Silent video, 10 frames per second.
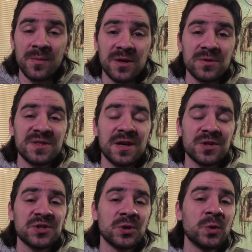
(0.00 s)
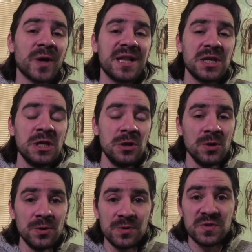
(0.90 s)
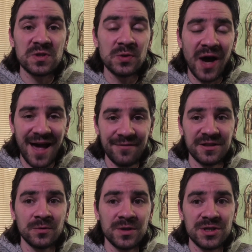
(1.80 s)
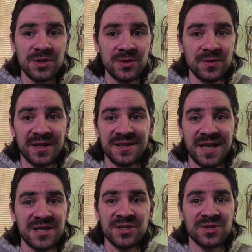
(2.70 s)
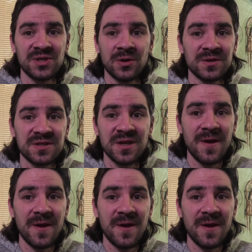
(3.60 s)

because they are so get used to have it with you that they just don't,